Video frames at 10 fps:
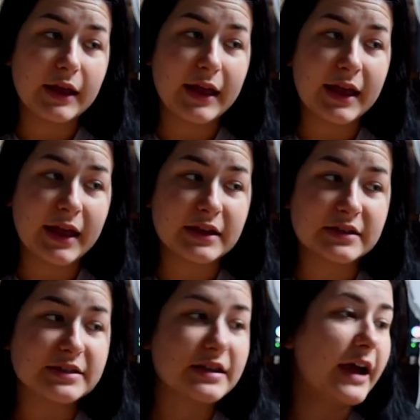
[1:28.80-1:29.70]

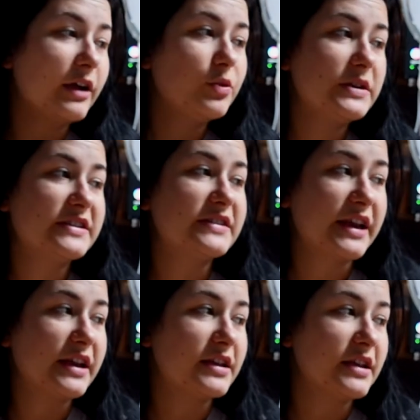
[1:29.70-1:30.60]
And I always
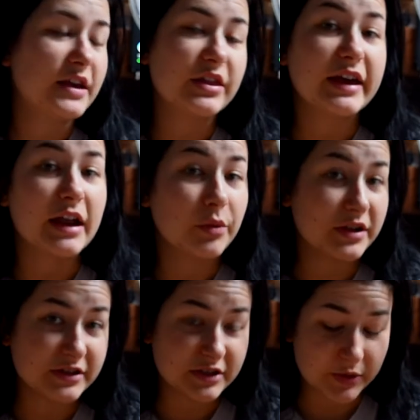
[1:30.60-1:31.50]
said that I
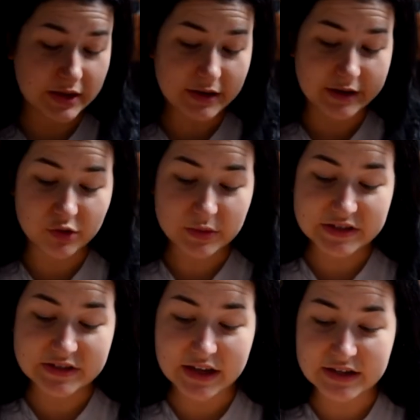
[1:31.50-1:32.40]
wanted to do it. I always
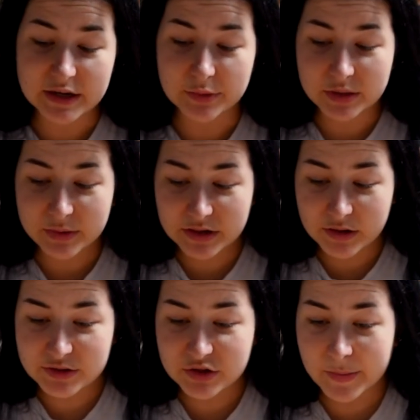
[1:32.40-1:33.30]
said I really want to
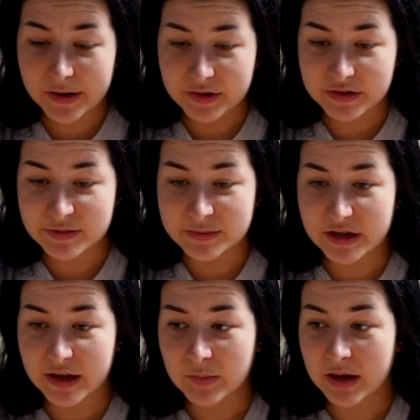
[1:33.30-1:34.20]
go to America
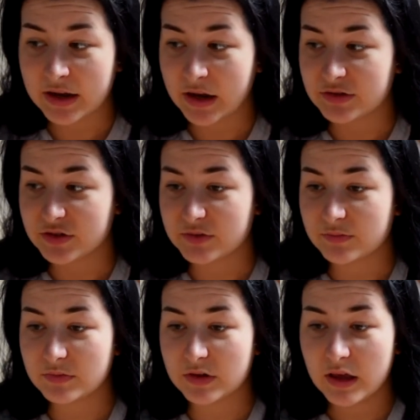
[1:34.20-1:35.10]
sometime, and I just,
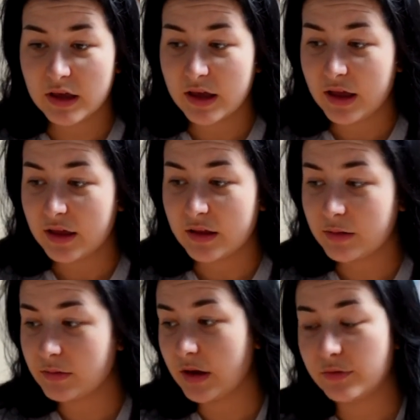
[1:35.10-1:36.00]

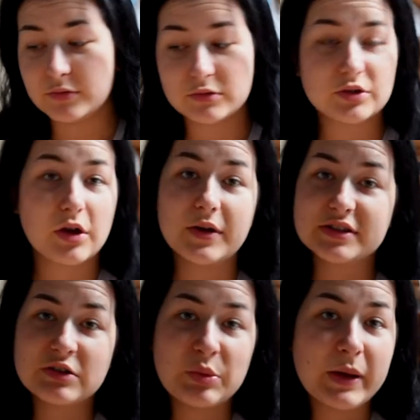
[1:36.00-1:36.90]
to go
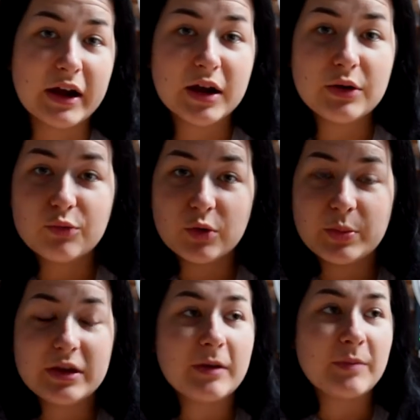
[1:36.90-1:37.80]
as an au pair would
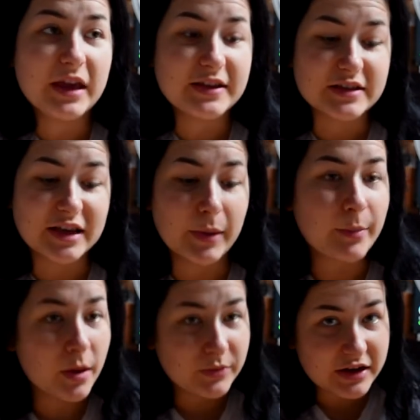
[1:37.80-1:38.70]
be amazing. My
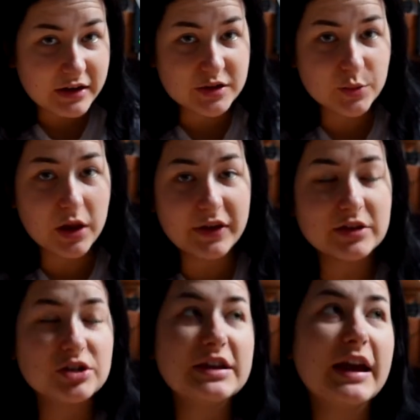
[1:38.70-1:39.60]
mom did it as well,
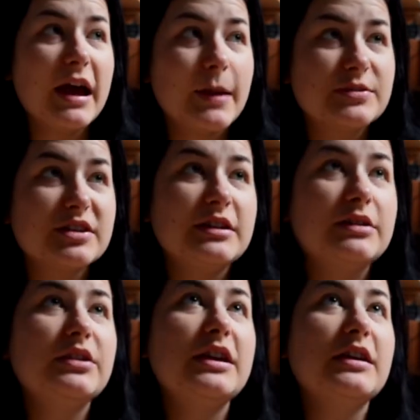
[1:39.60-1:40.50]
and she
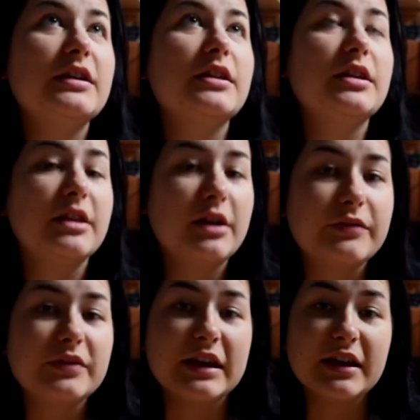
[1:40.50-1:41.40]
absolutely
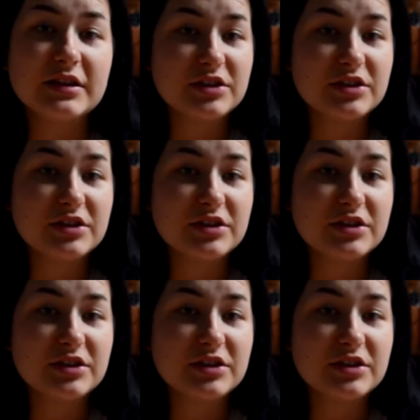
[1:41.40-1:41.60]
loved it.